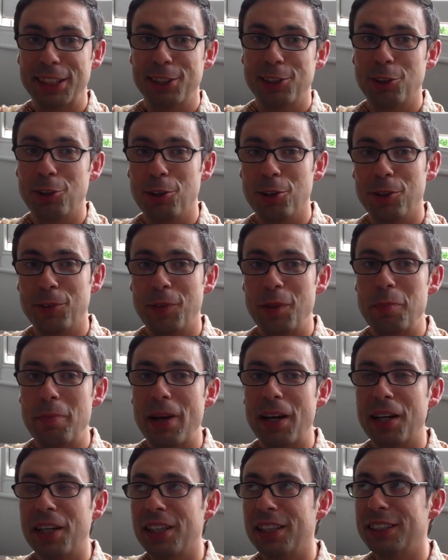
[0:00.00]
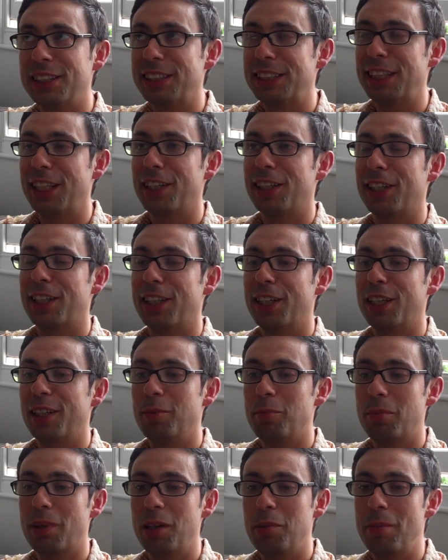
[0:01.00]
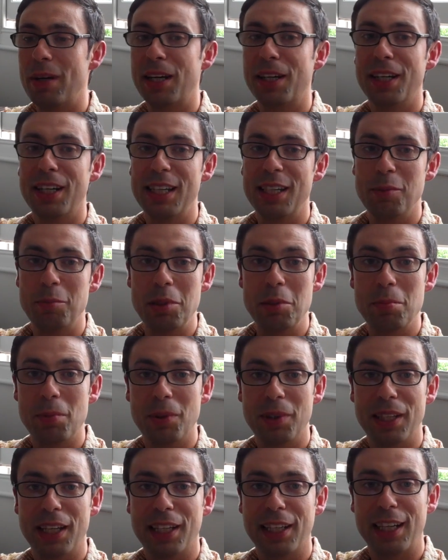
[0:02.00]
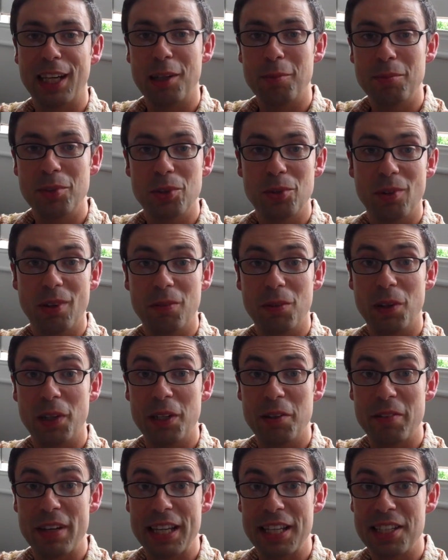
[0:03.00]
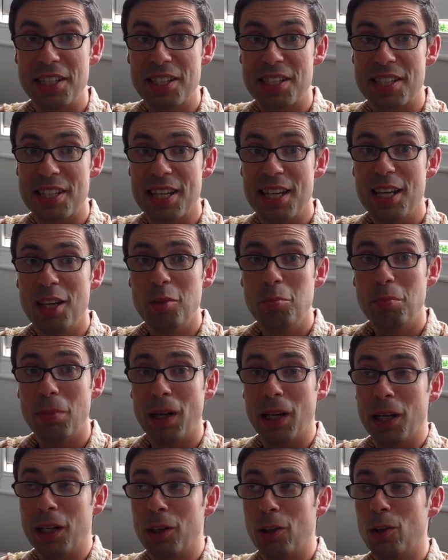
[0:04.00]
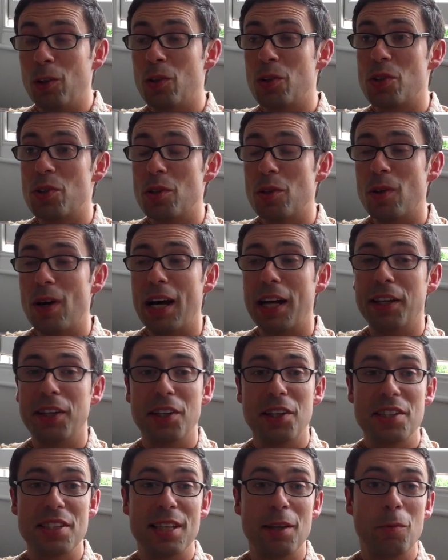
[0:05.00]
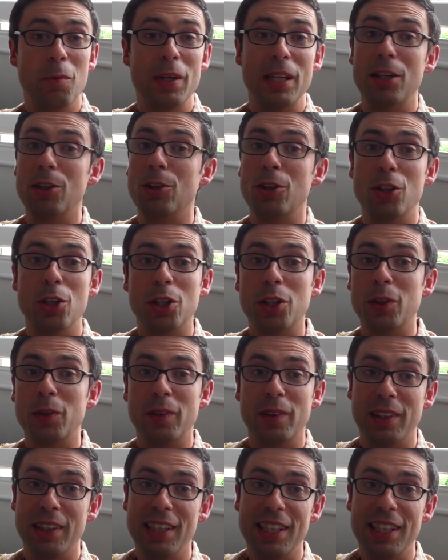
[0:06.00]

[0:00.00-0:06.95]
So repairers that are primarily people that come to our events, but also others that we don't know